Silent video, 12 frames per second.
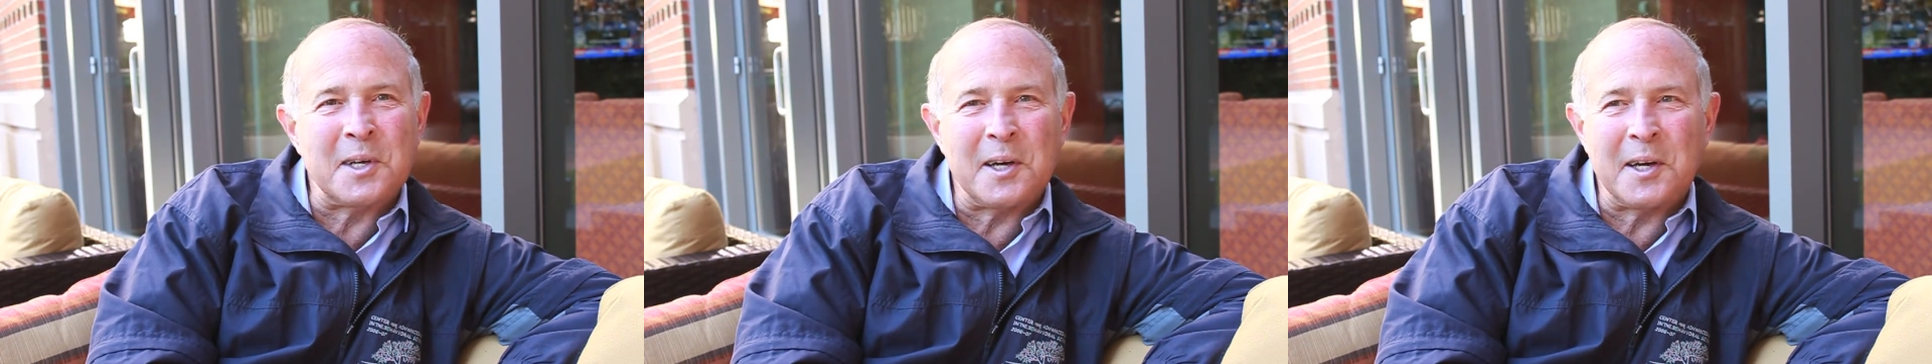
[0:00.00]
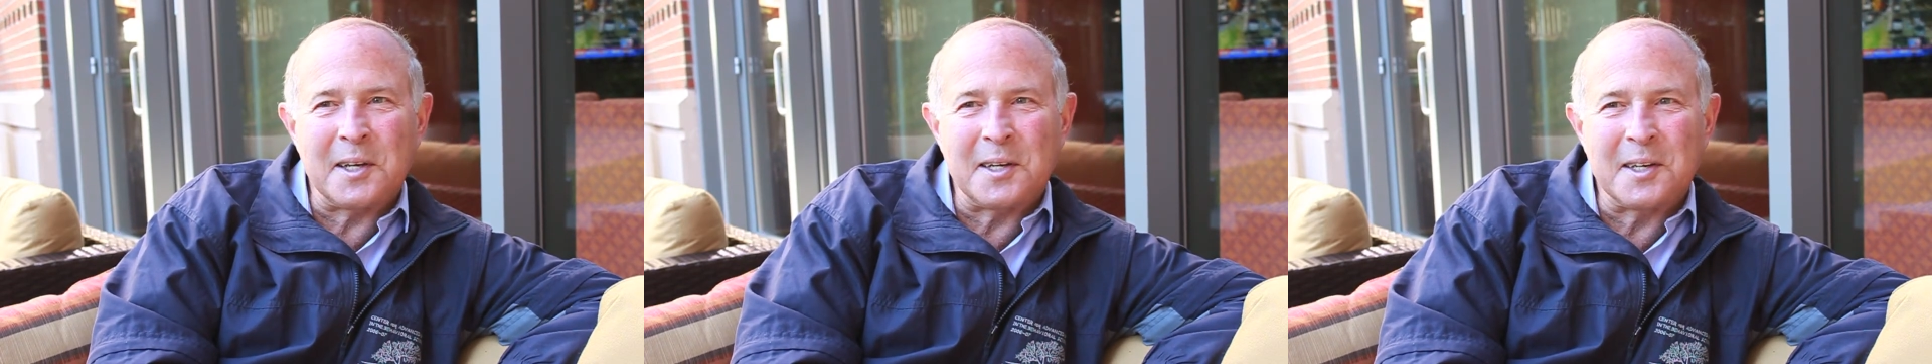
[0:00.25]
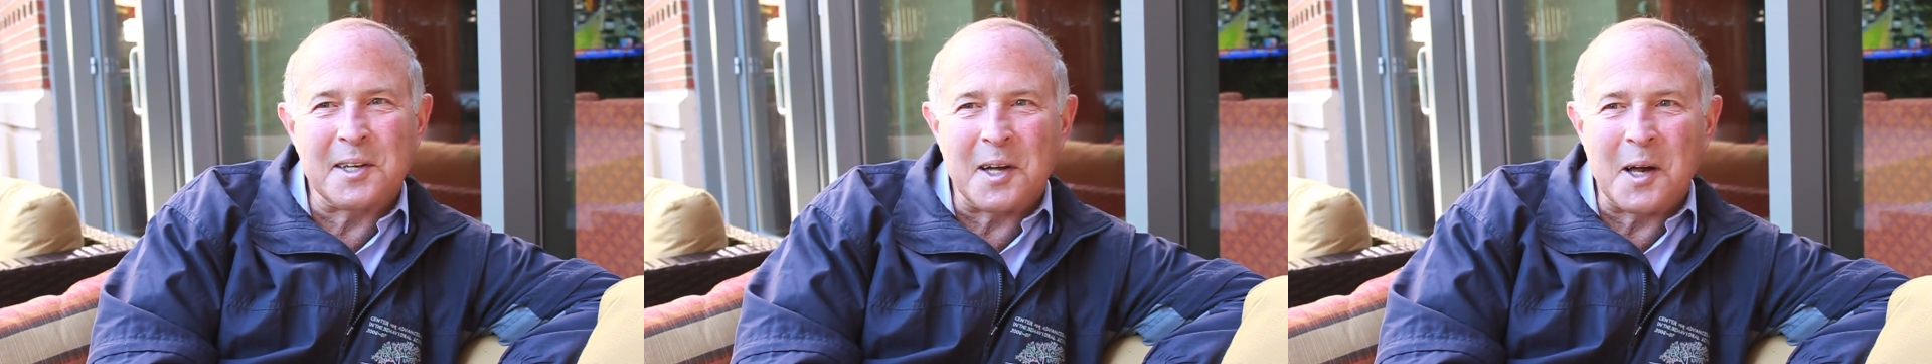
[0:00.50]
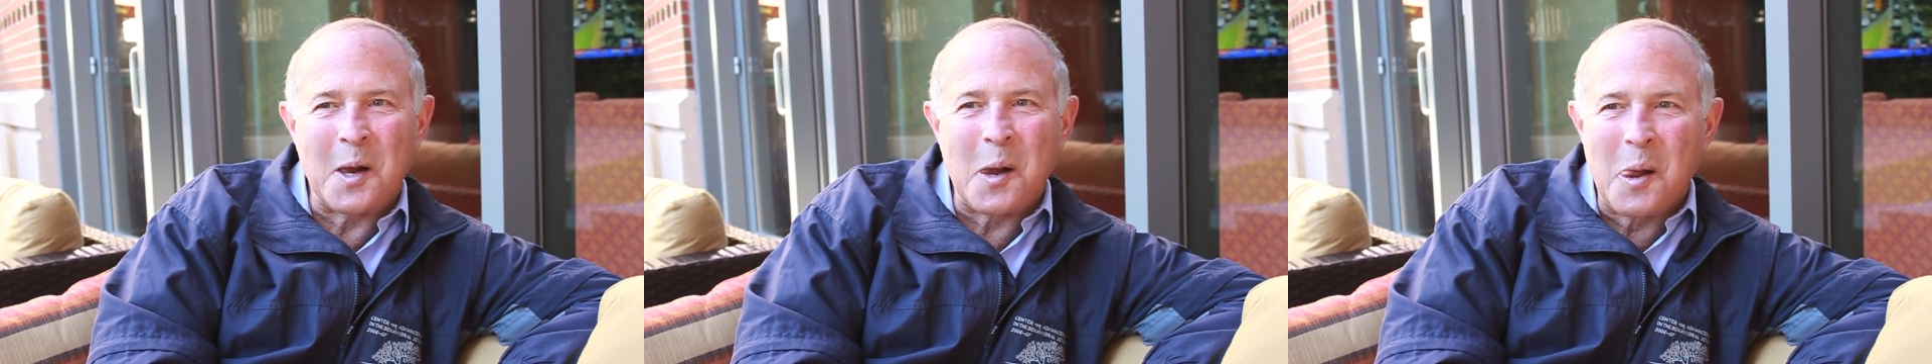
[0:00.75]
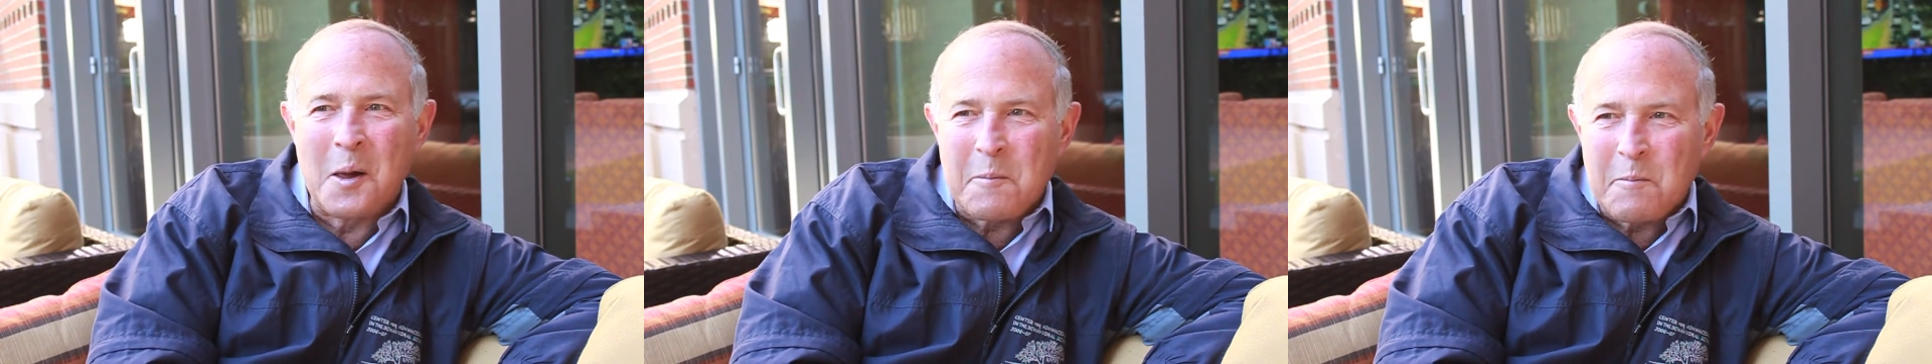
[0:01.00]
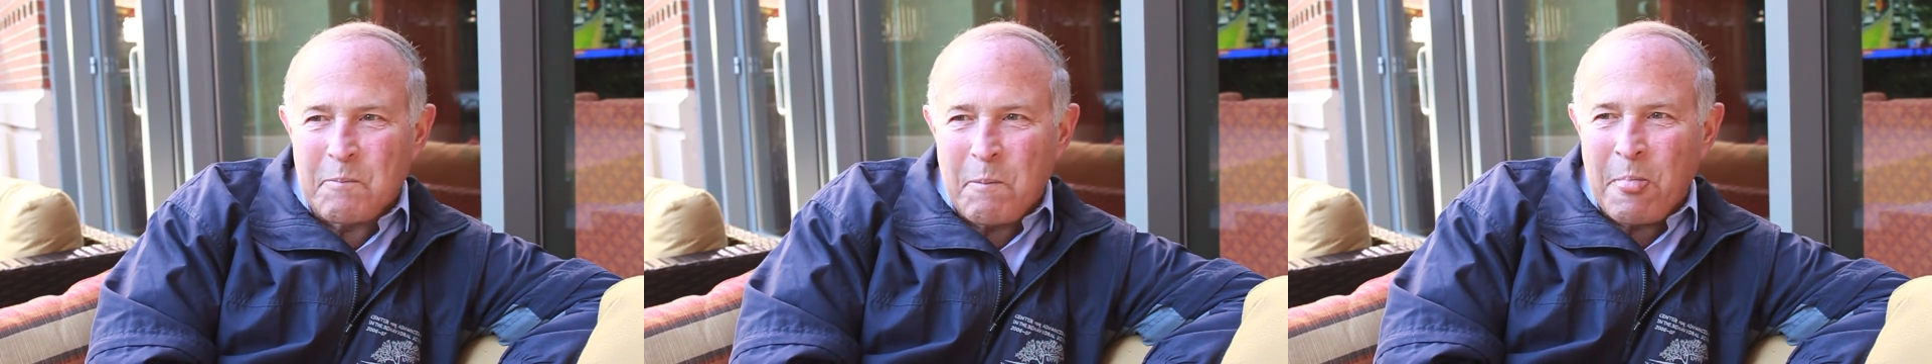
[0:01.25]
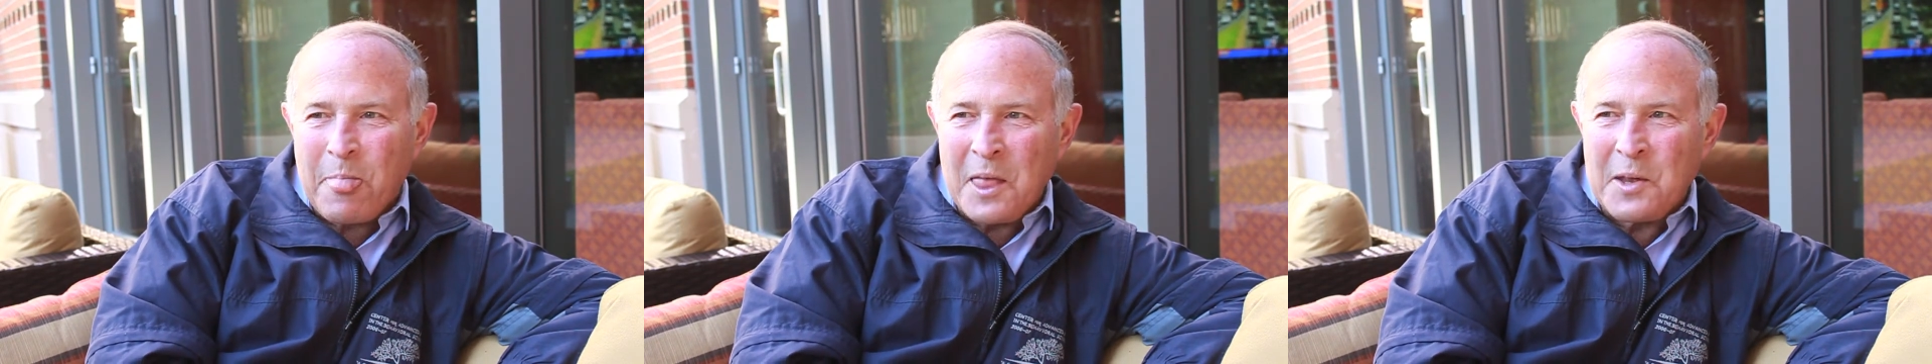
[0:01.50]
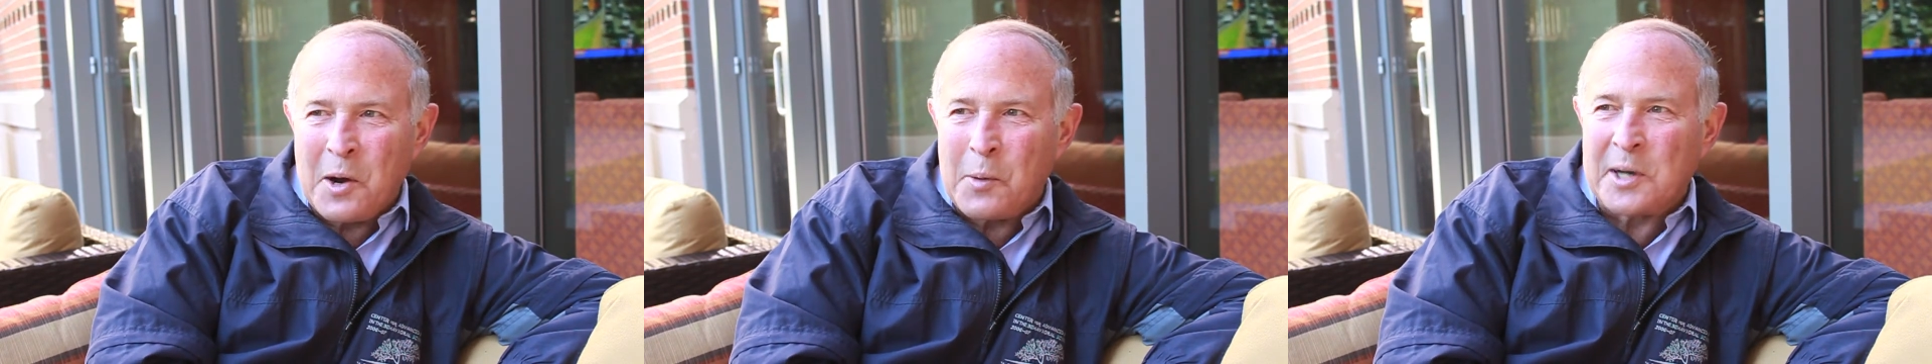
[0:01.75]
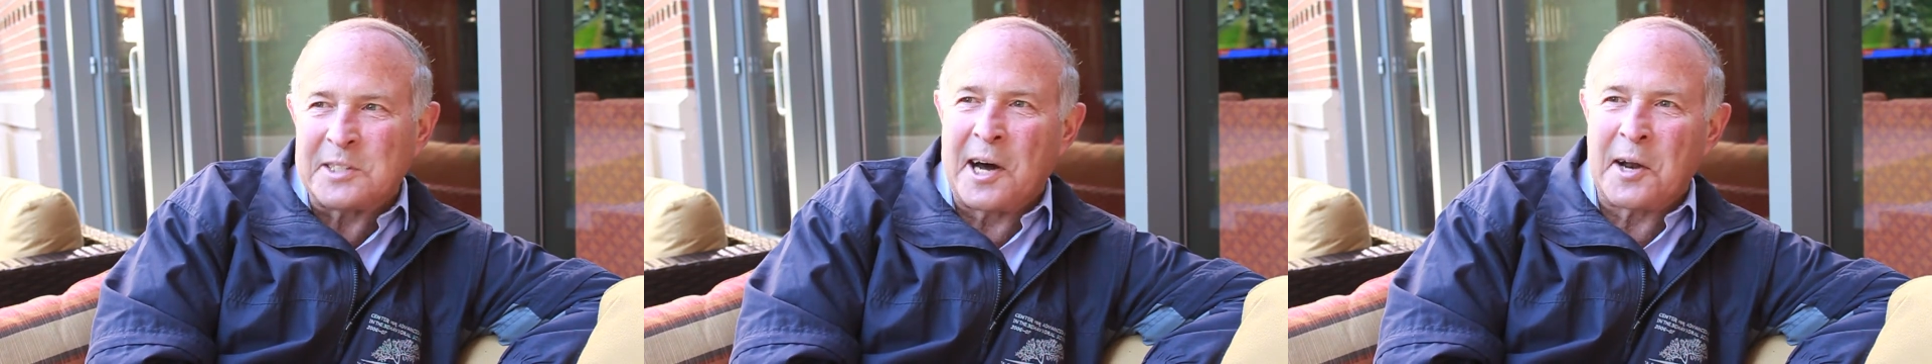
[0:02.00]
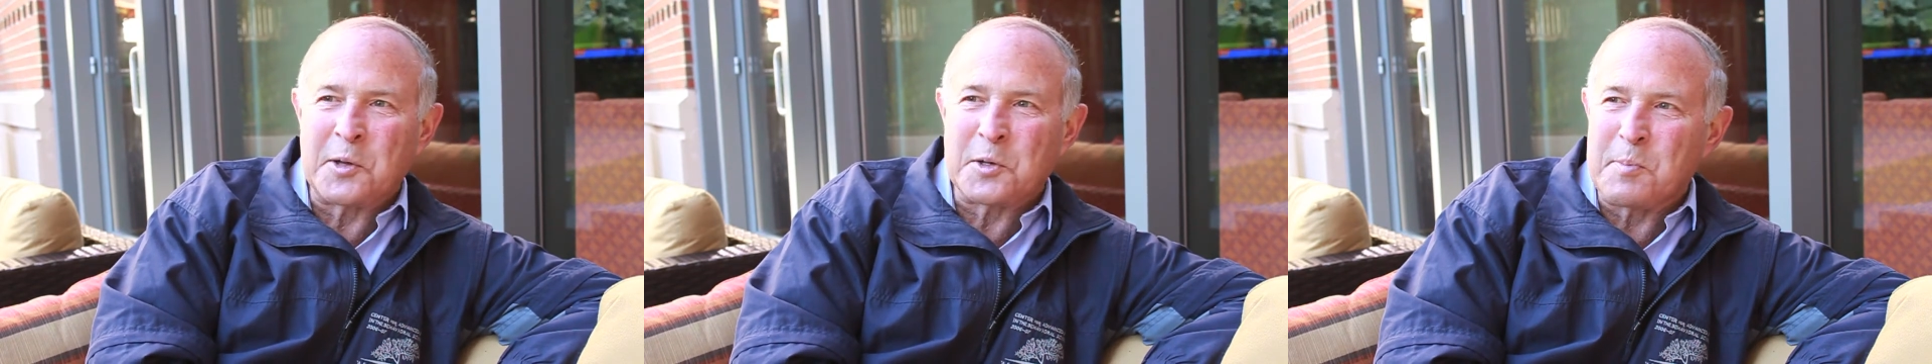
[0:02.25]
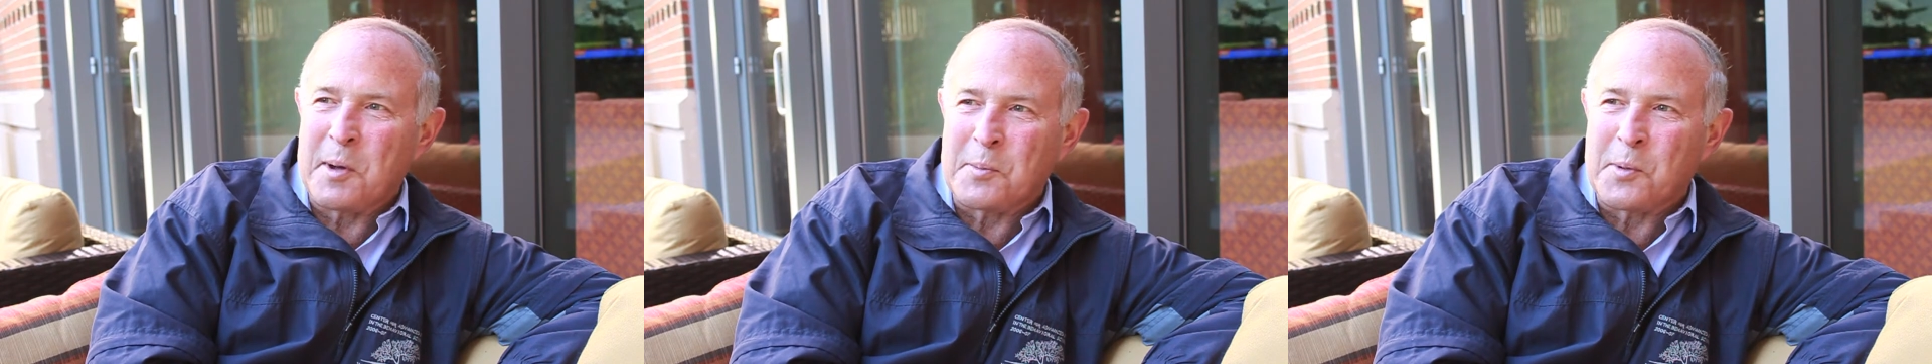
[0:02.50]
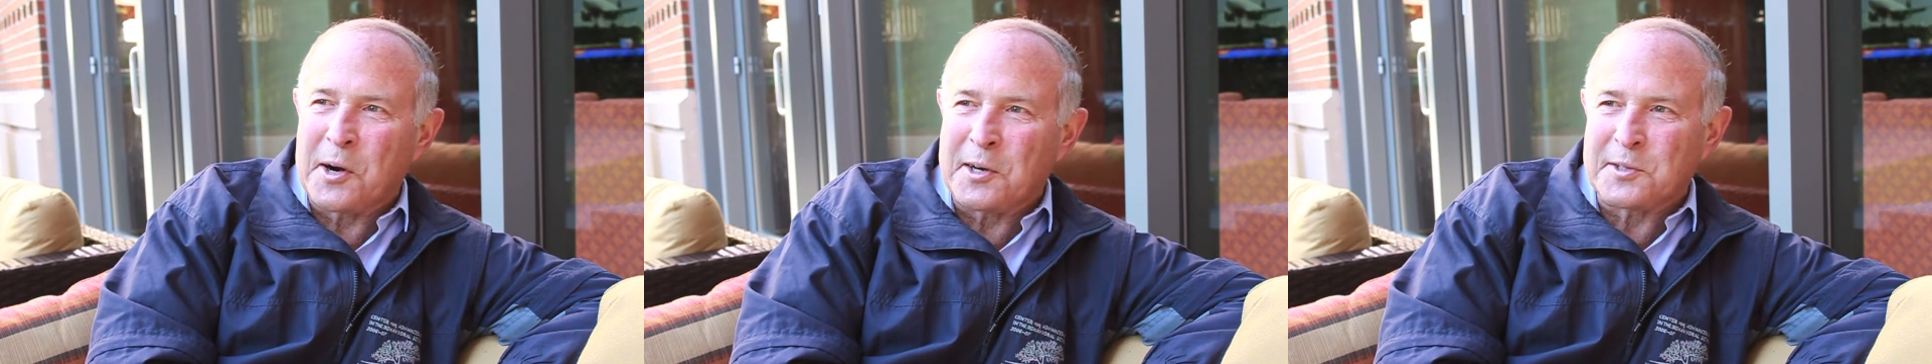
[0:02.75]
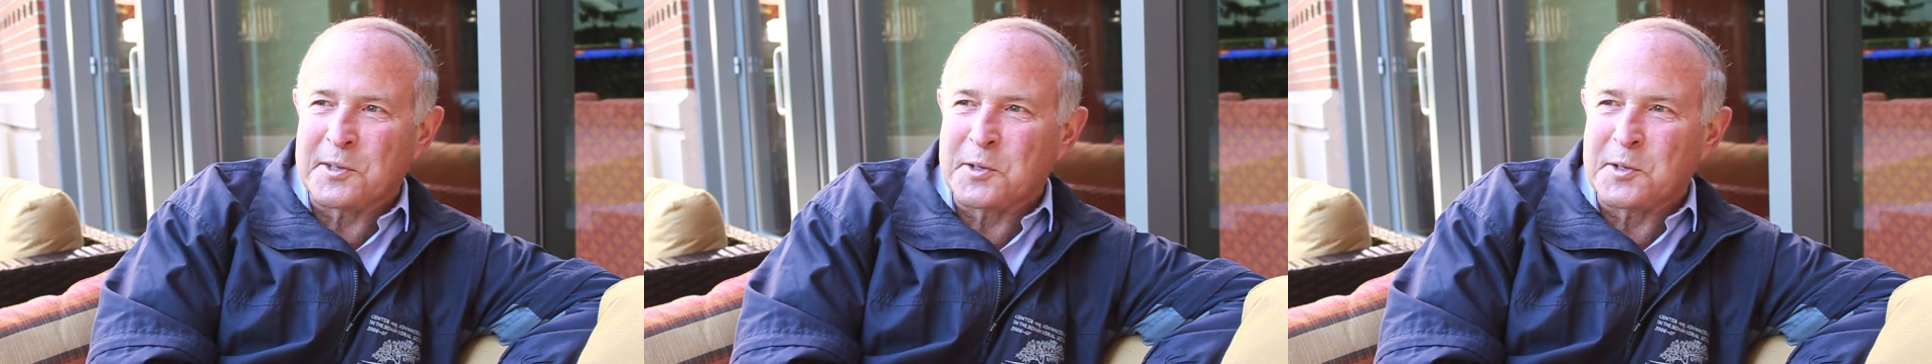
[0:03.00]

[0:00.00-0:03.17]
And I read a lot of those memoirs.